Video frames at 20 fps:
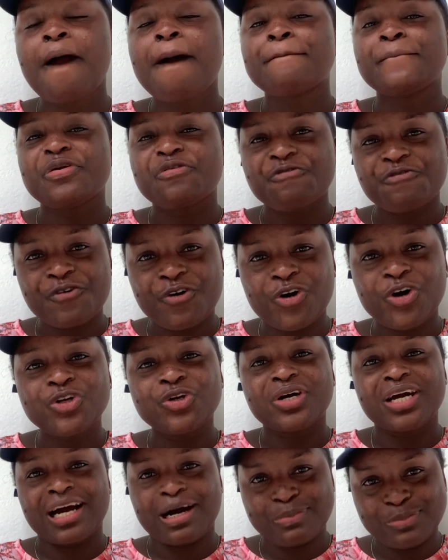before you
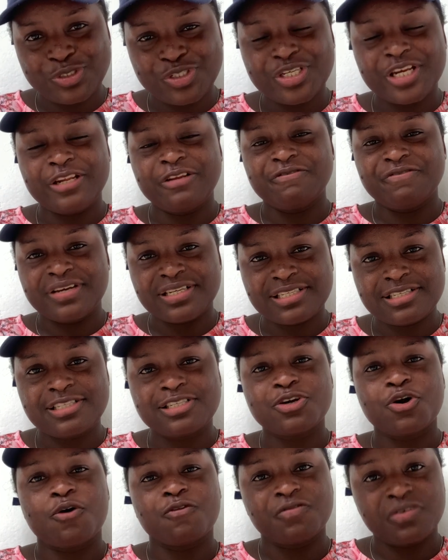come to the University
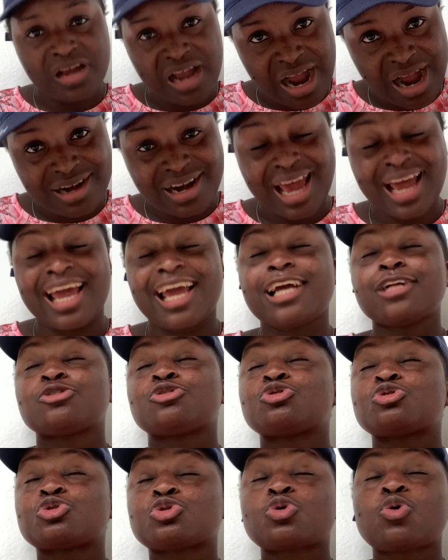of Ghana. It's
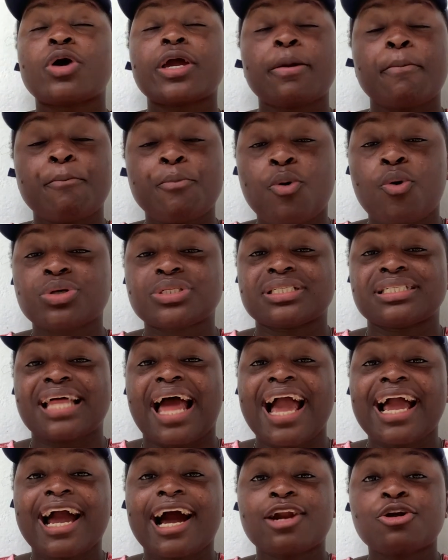so important. I
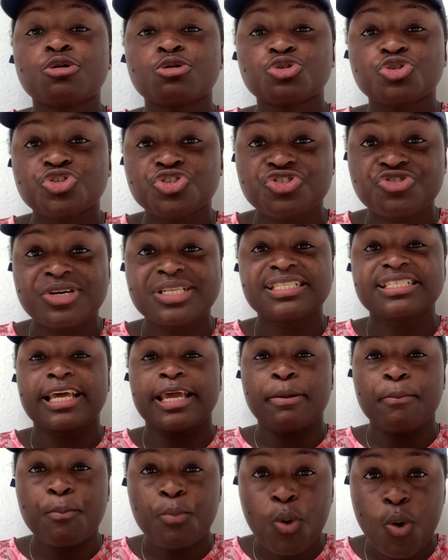cannot stress the
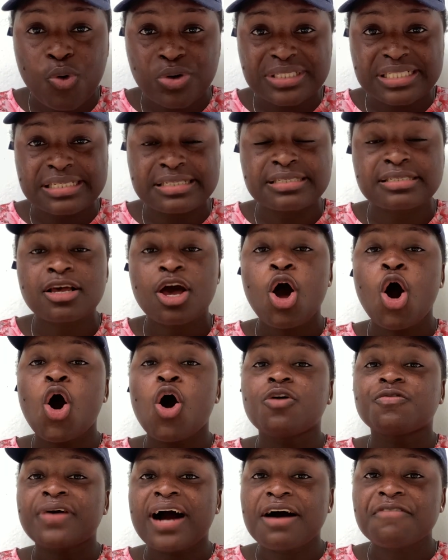importance
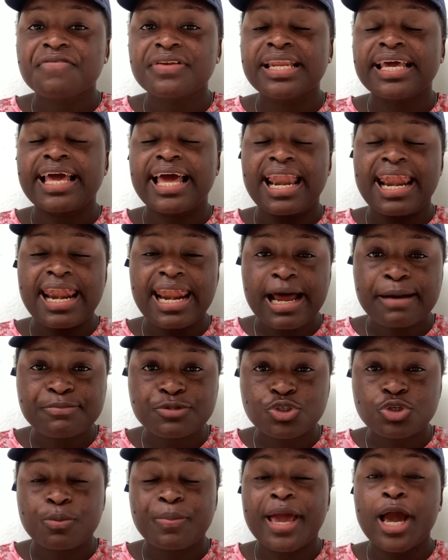of having a
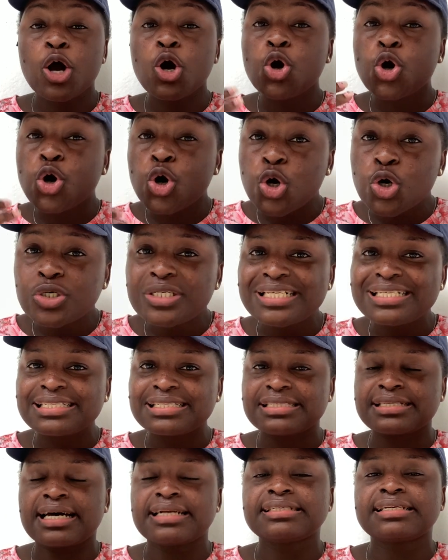laptop, a good
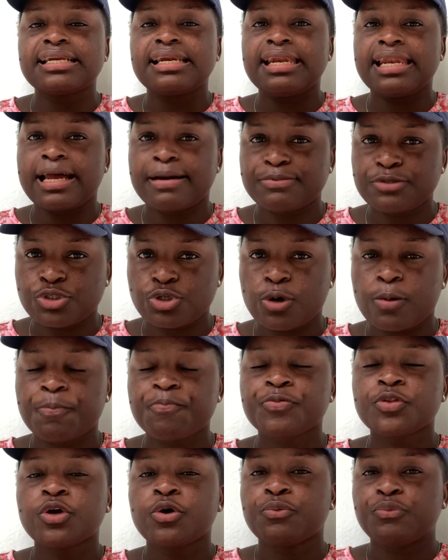standing laptop,
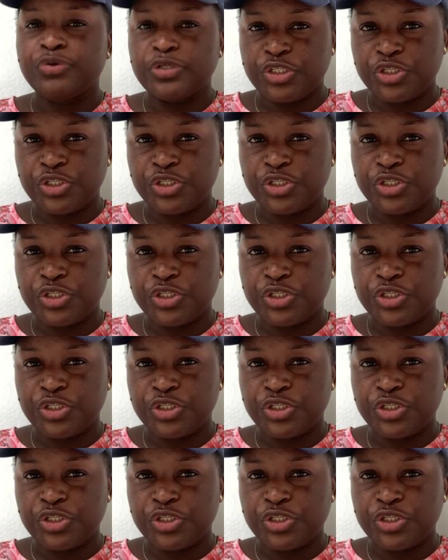with